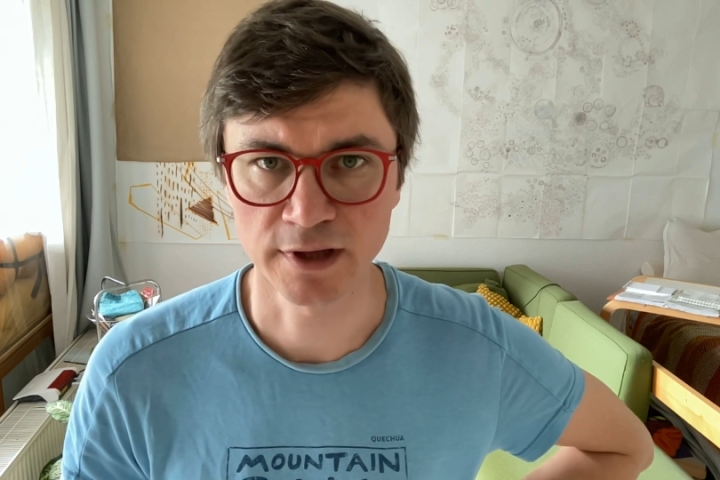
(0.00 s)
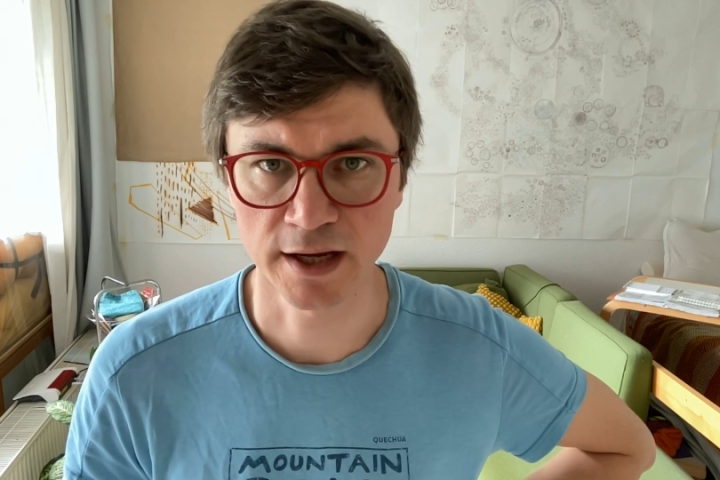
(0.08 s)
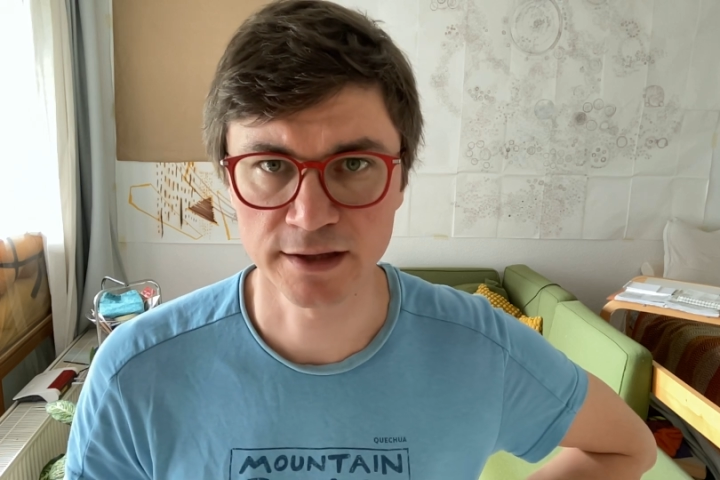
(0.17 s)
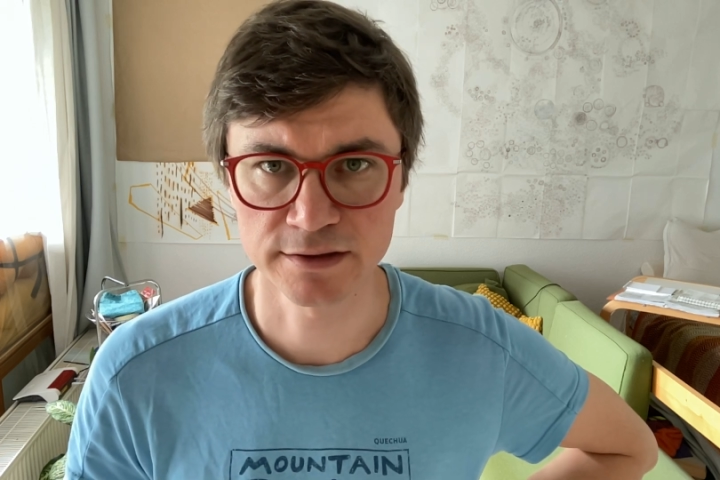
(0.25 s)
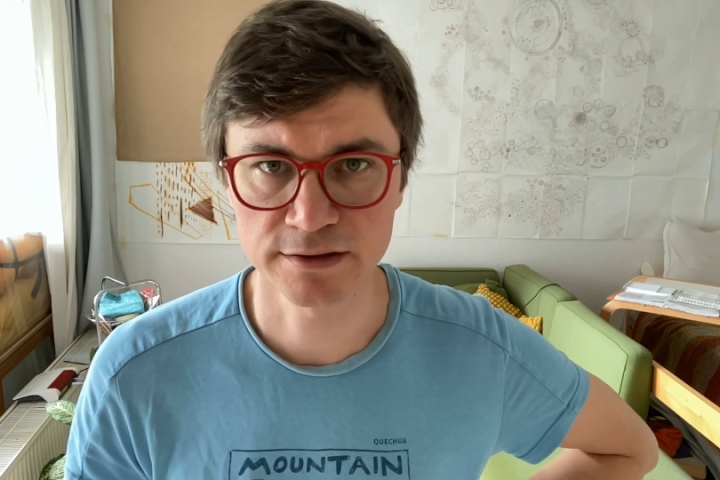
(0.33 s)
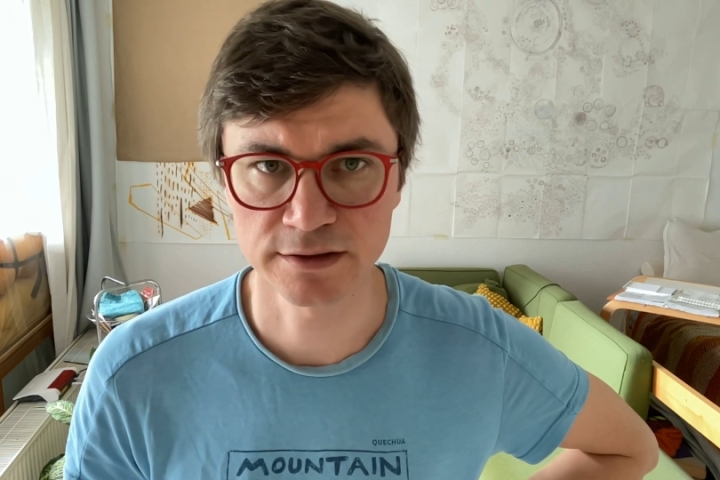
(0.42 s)

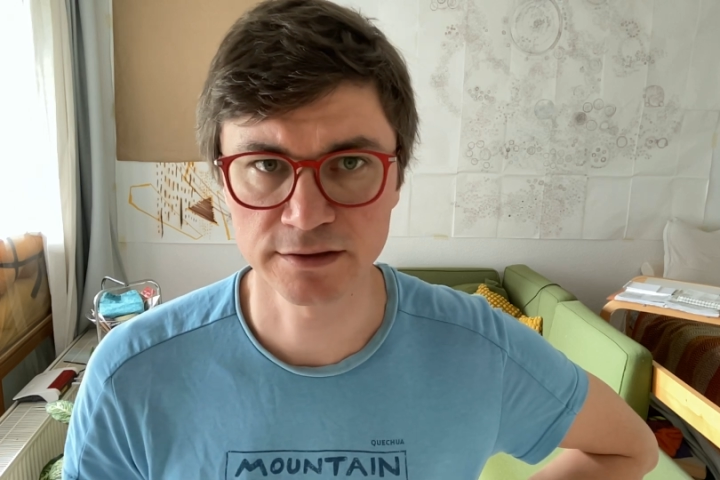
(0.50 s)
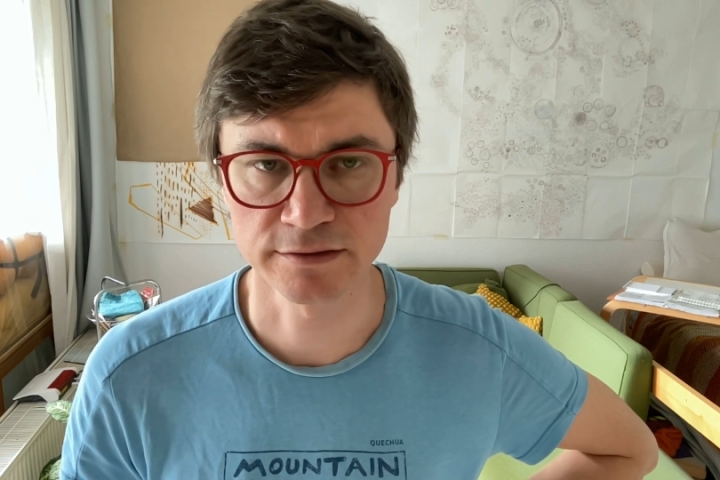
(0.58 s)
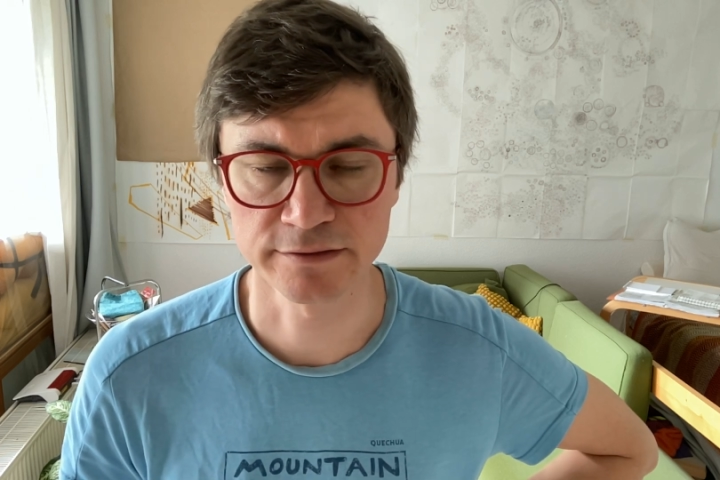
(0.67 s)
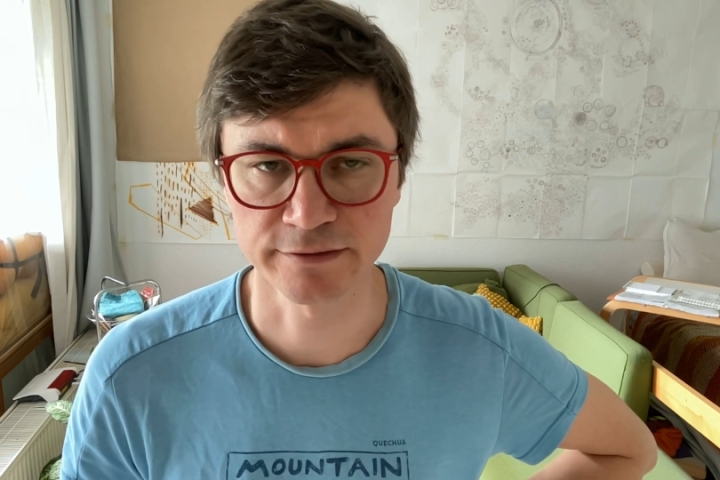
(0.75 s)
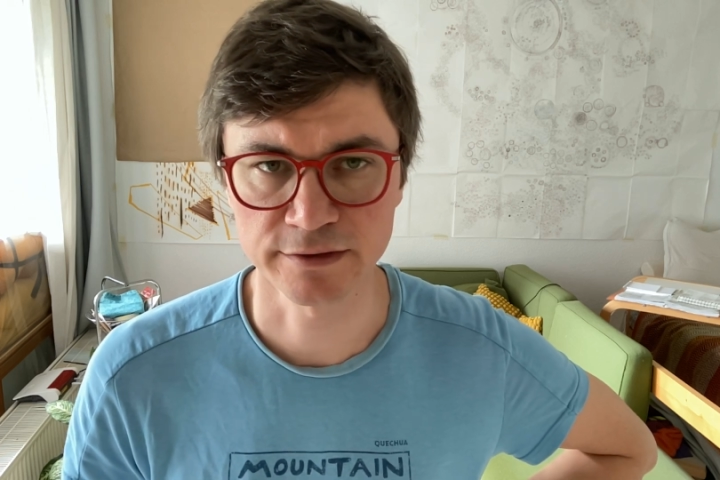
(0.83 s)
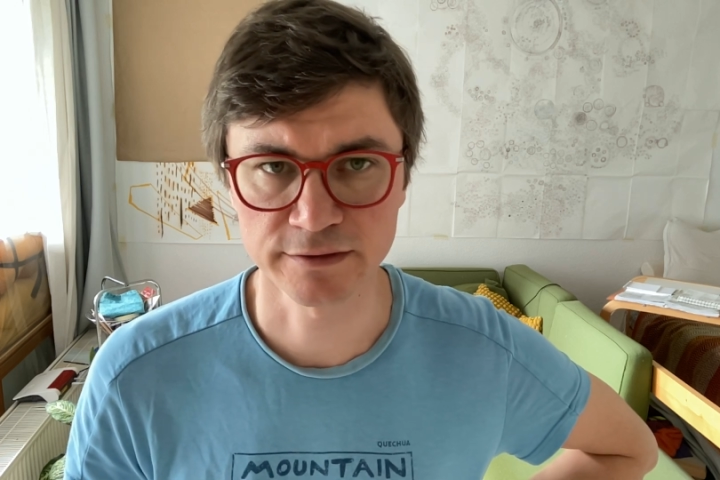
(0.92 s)

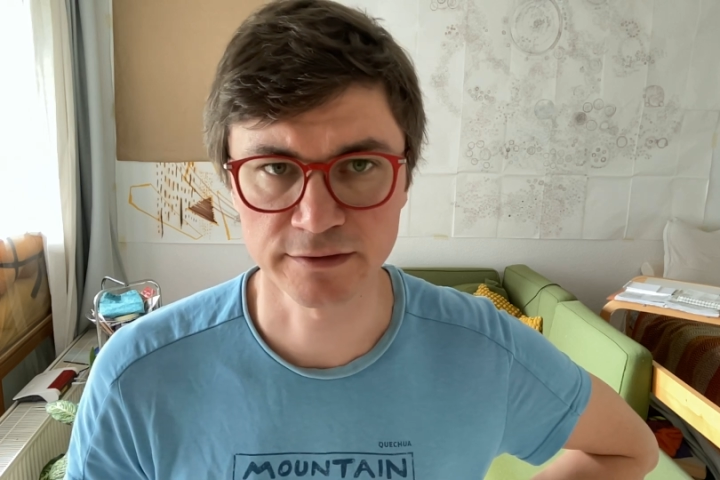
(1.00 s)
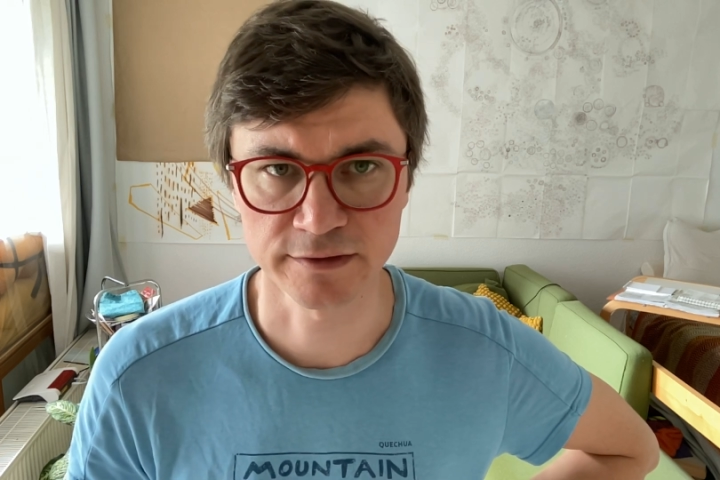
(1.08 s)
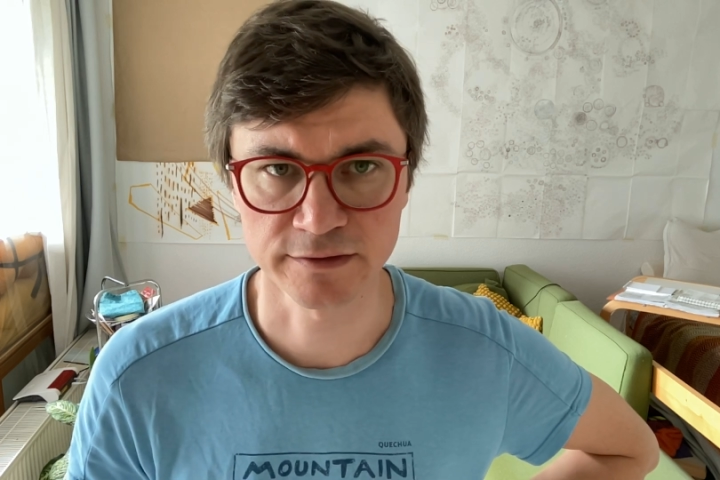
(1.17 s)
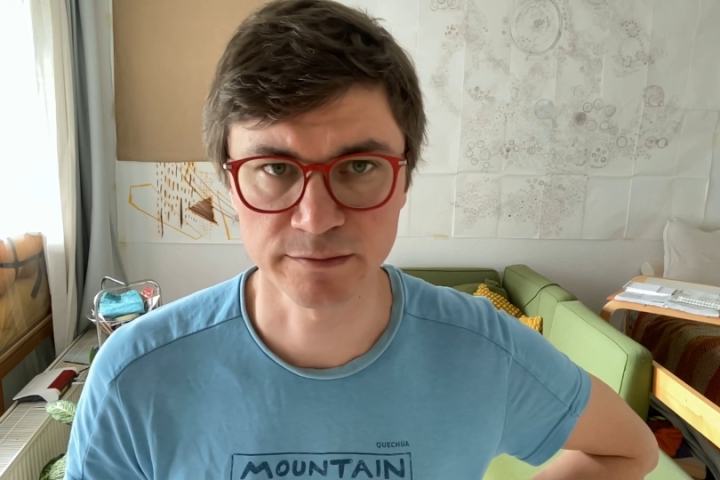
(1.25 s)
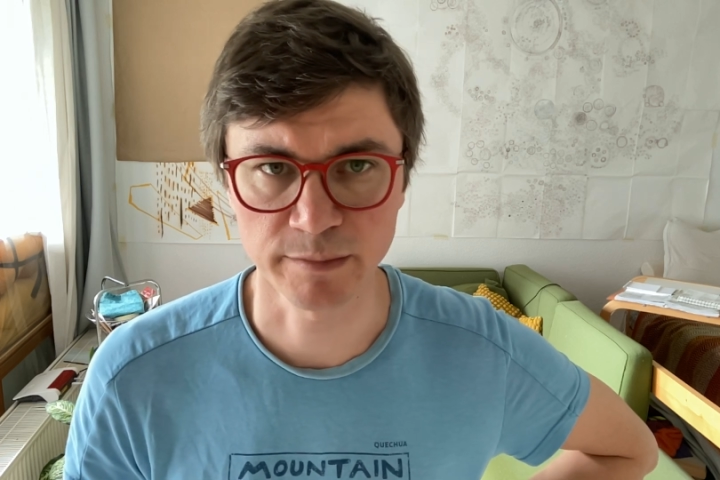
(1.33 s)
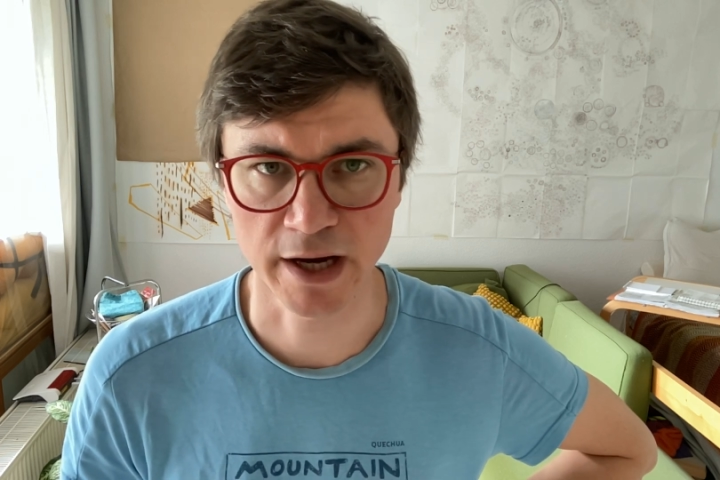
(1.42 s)

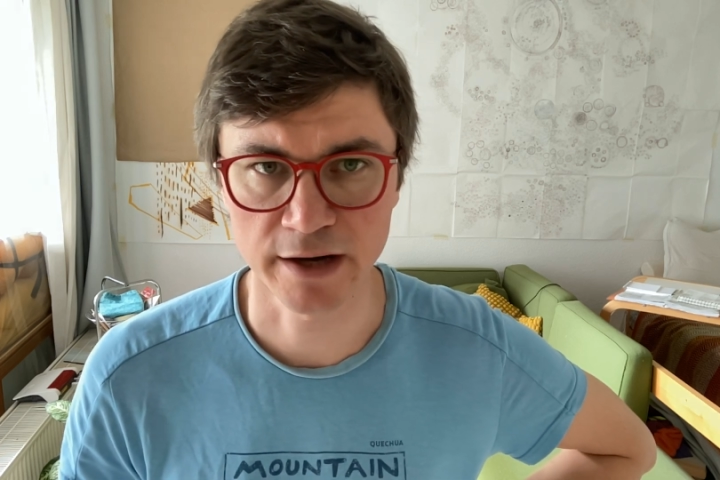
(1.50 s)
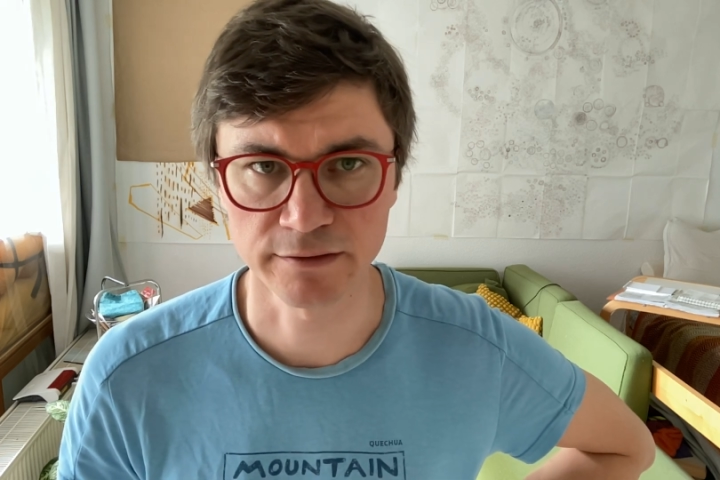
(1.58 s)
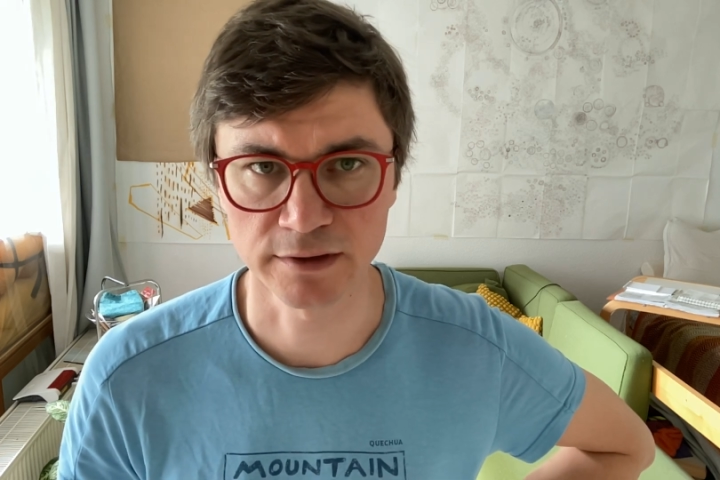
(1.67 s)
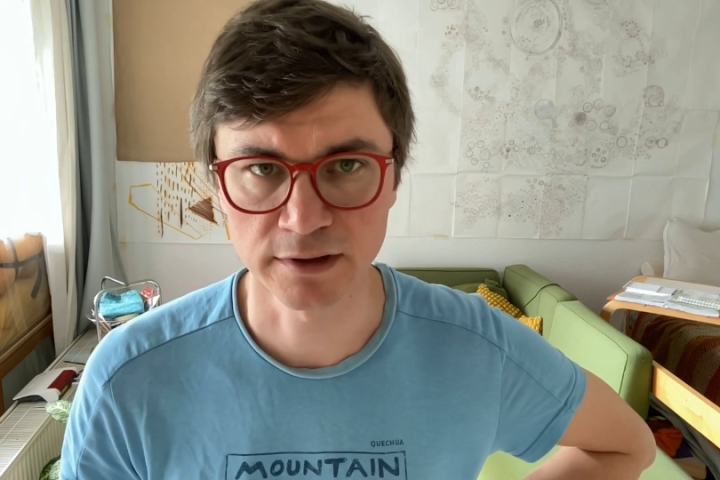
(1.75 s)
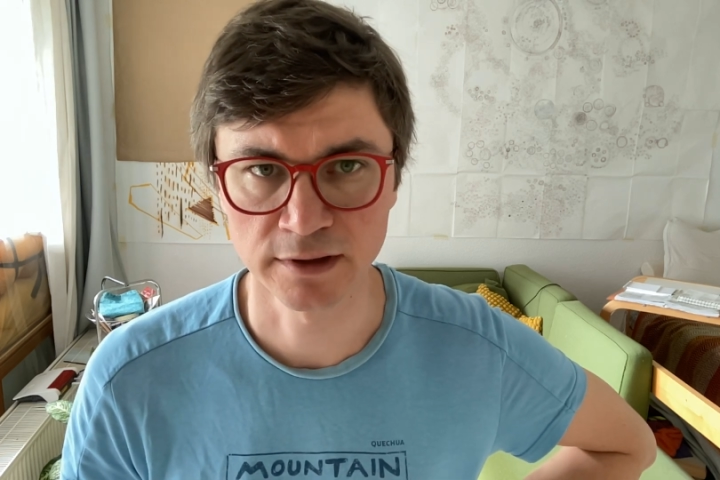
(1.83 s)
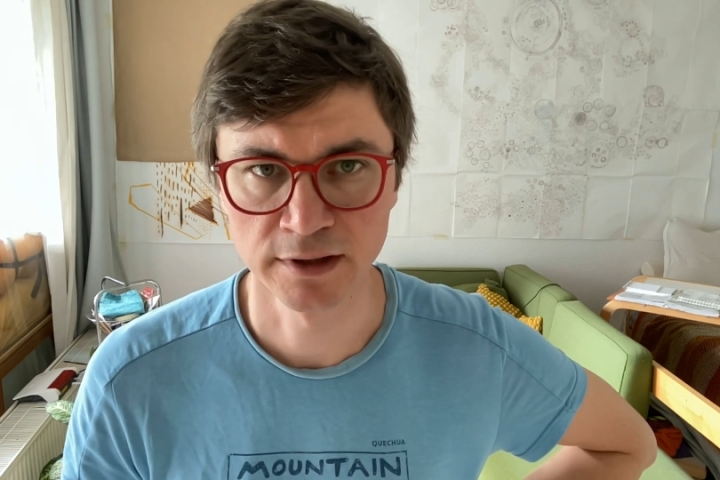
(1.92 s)
anti-universalist
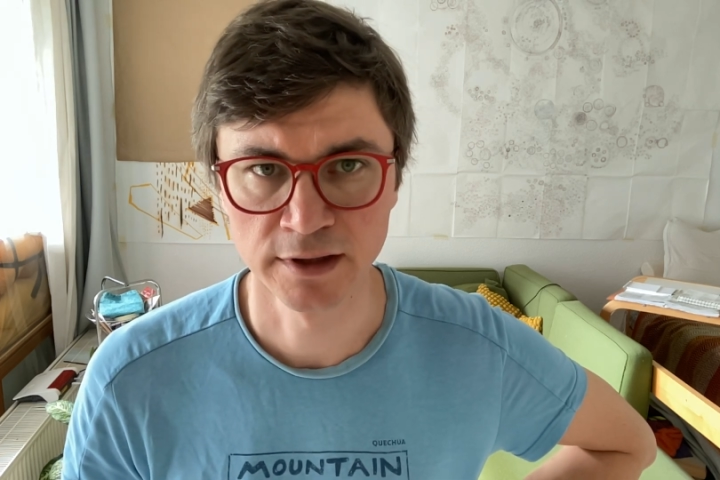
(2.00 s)
spiral.